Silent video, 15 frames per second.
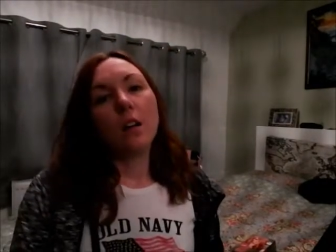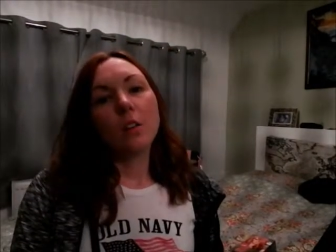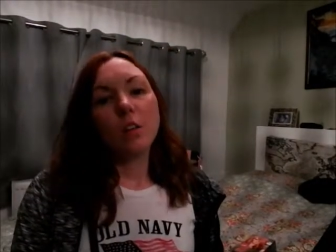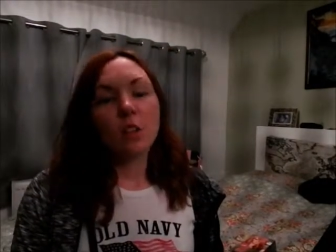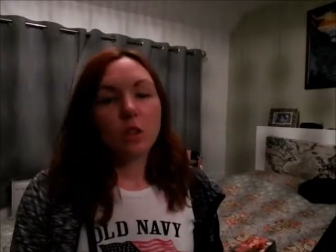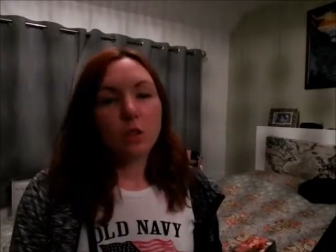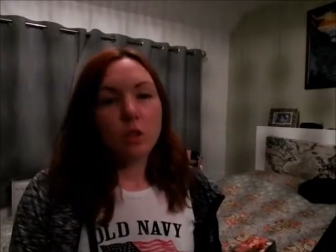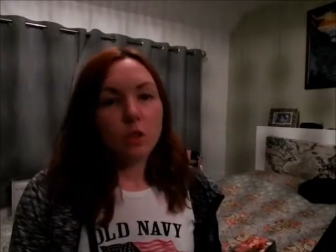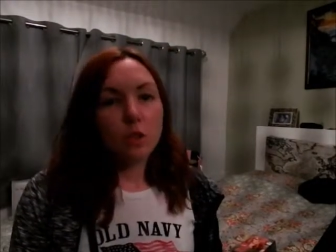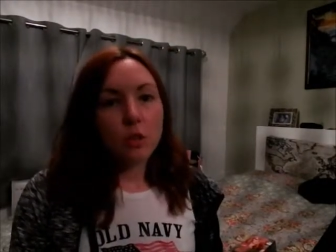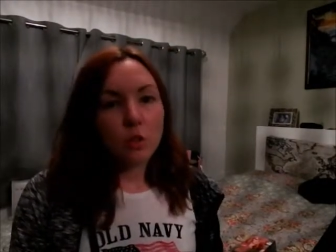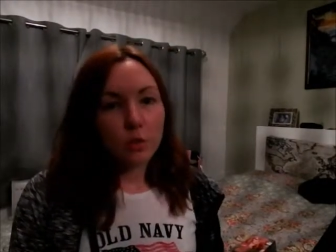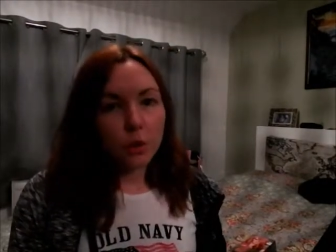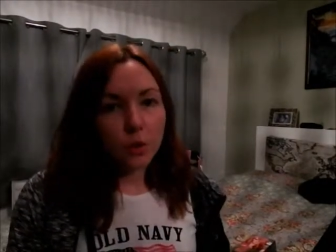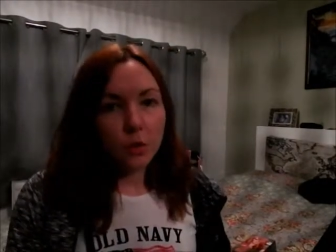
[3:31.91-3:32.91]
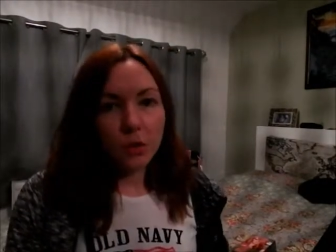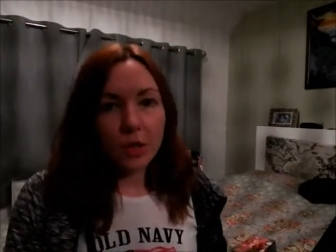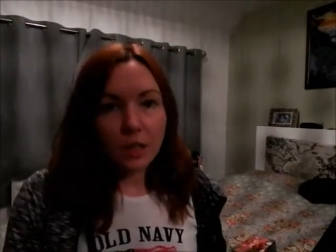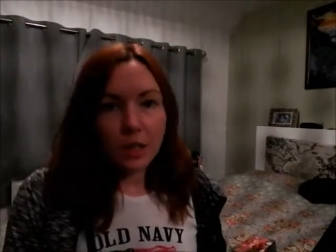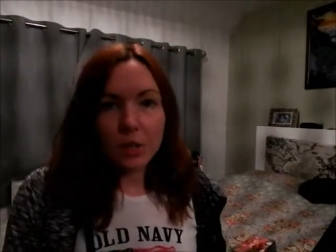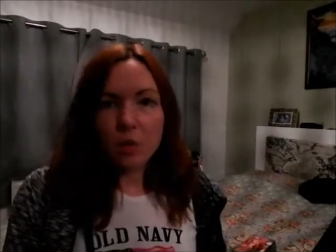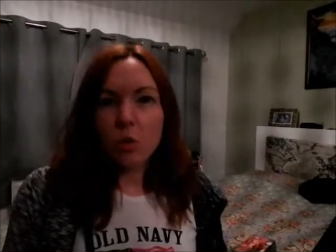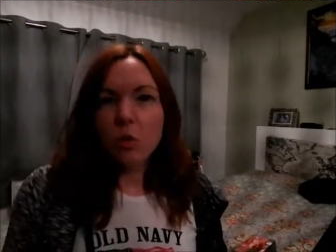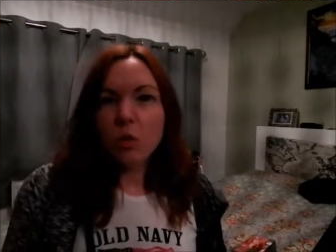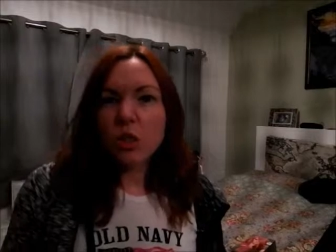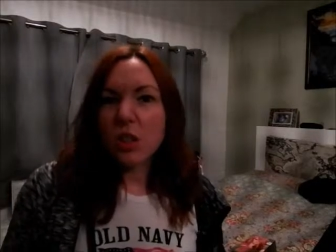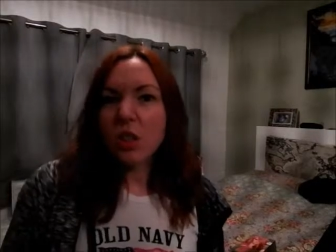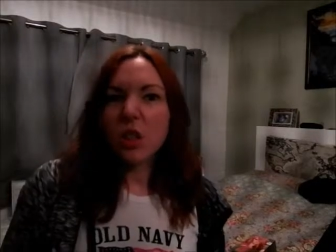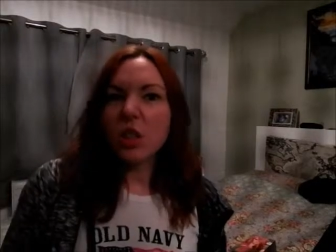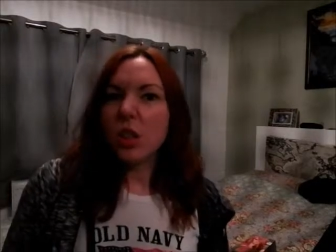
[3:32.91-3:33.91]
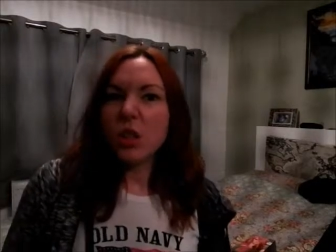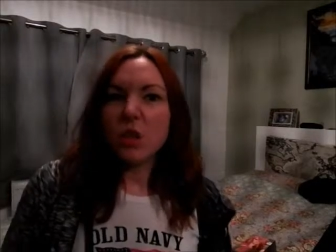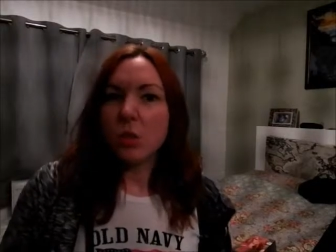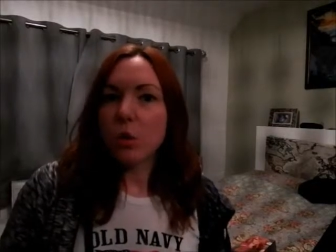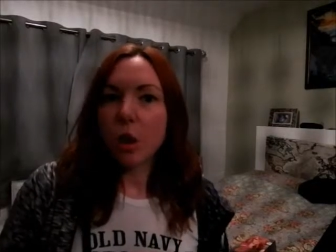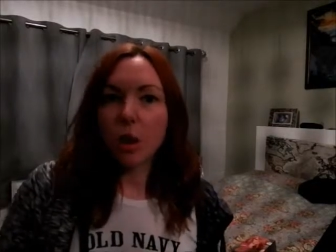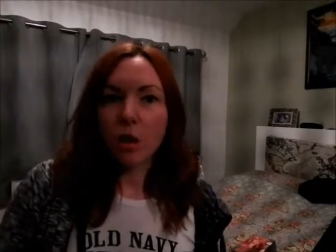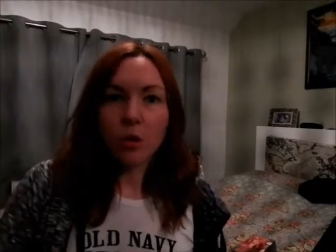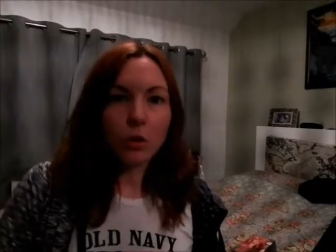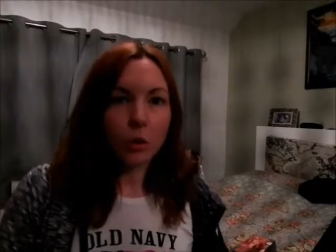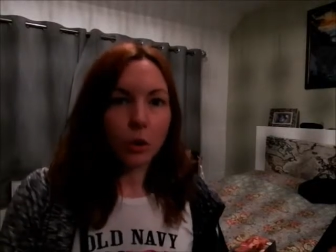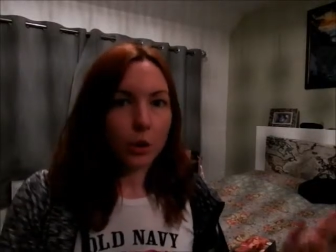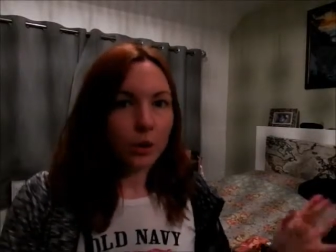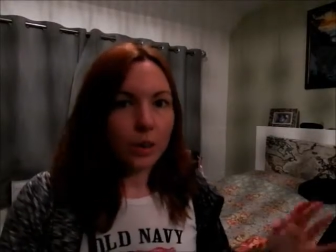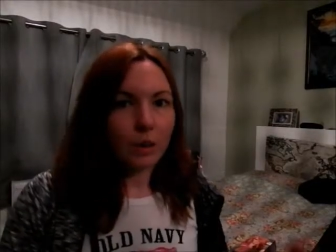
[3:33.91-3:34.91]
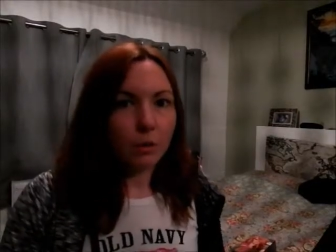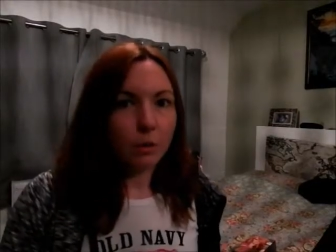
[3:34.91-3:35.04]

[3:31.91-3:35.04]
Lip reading: So those are just a few things. Also you can use argan oil and